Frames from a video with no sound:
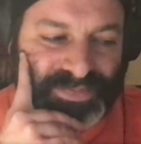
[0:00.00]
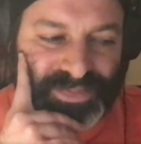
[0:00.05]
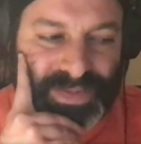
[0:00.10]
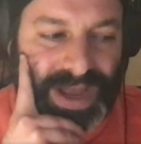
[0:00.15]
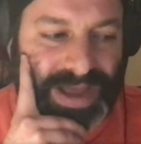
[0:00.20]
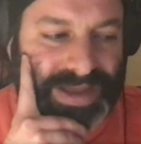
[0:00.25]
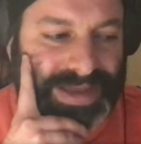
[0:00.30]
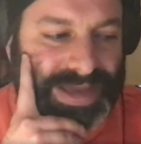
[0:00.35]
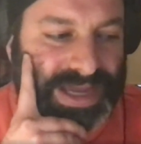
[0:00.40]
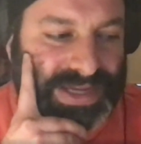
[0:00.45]
a
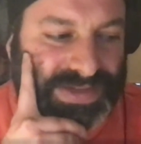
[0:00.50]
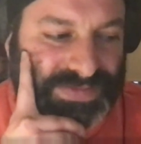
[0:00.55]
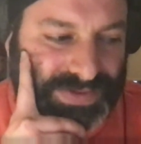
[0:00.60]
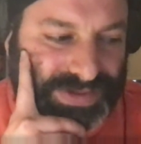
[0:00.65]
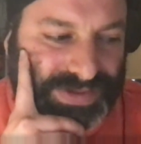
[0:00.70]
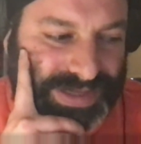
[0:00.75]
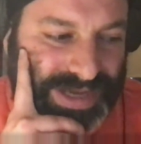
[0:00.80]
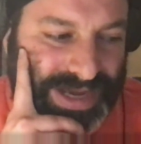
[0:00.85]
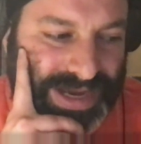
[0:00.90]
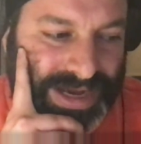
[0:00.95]
case for
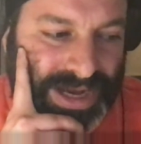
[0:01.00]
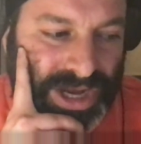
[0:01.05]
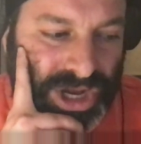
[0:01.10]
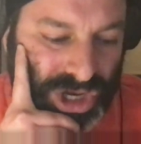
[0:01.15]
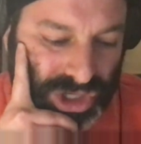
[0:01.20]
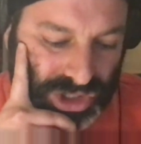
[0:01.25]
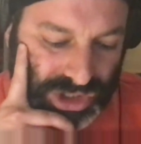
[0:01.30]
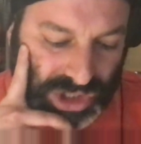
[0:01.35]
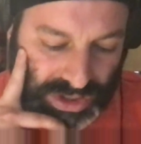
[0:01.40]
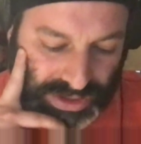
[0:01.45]
saying
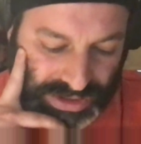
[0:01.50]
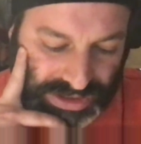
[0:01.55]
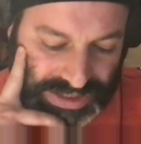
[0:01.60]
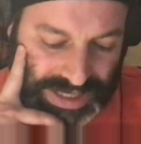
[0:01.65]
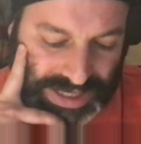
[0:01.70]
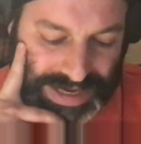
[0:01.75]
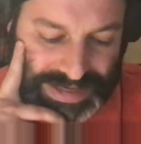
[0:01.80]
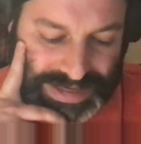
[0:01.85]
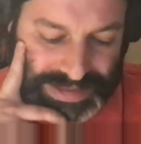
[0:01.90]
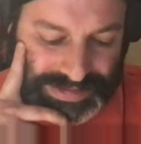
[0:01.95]
don't
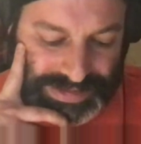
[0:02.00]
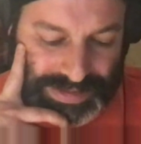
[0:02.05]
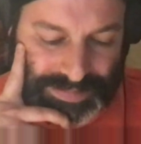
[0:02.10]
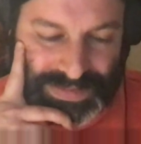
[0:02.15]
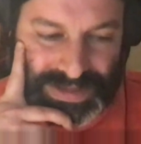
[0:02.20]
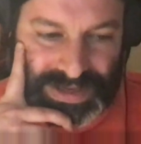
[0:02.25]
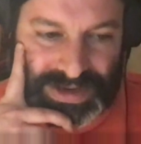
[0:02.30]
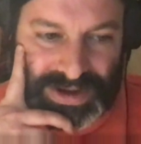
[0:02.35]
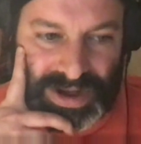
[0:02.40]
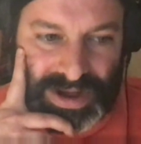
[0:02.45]
take
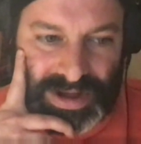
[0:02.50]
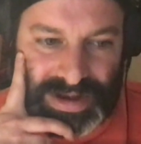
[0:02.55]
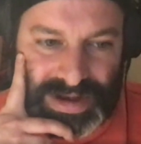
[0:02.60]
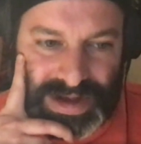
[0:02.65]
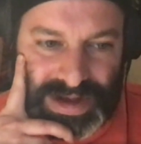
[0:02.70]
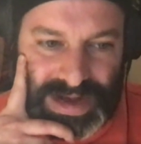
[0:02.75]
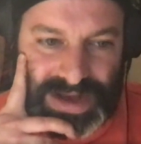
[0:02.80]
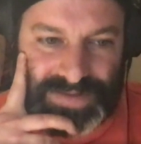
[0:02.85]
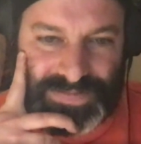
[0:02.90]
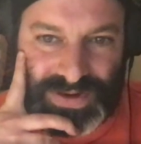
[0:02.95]
something on
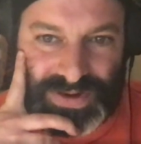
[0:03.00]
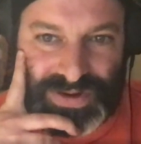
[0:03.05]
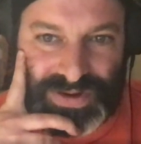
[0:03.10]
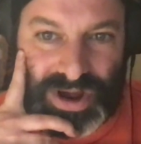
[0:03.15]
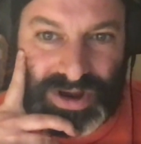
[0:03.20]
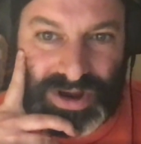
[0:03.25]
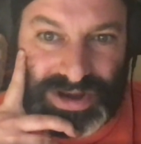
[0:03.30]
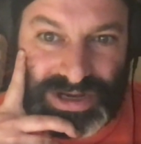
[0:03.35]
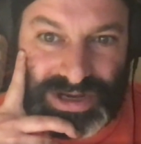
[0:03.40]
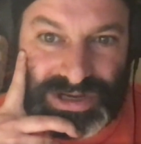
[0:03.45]
if you're not
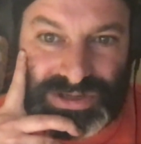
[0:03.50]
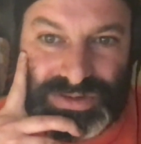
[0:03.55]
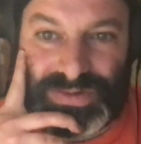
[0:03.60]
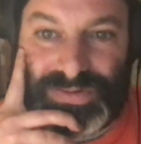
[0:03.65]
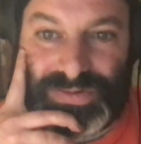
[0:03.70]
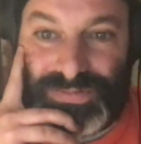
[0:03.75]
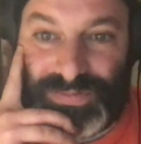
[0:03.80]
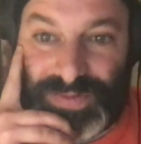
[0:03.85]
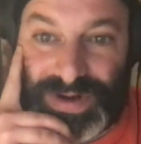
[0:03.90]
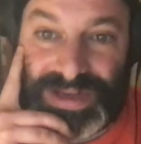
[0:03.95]
going to do a
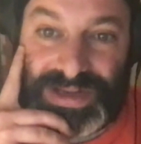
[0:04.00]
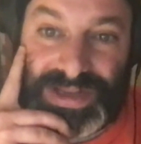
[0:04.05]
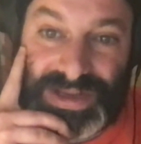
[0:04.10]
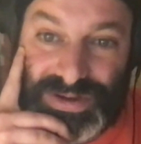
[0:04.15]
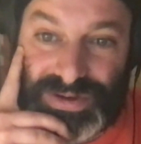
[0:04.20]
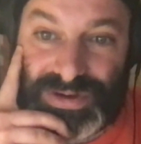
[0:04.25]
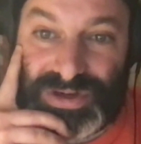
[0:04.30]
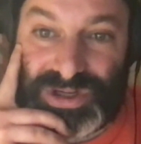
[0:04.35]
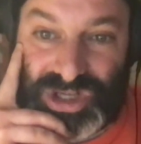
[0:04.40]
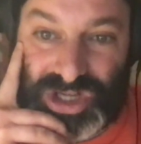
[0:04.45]
really
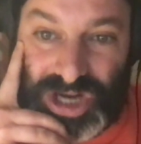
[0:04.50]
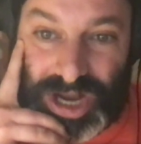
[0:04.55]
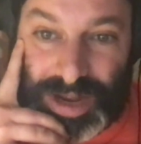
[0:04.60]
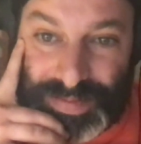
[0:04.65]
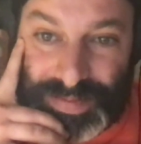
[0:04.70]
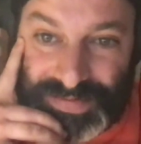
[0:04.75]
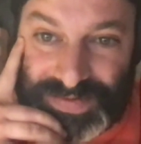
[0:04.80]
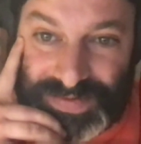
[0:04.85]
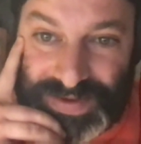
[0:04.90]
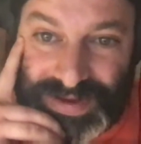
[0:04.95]
good job
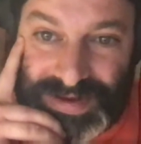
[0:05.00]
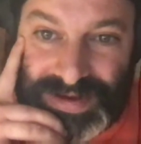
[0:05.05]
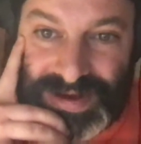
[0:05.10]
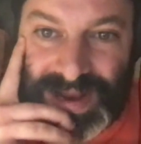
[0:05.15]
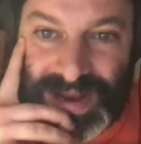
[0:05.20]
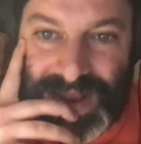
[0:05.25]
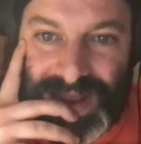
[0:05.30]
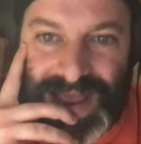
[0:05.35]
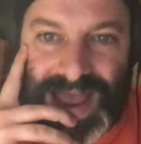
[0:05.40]
of mm. it.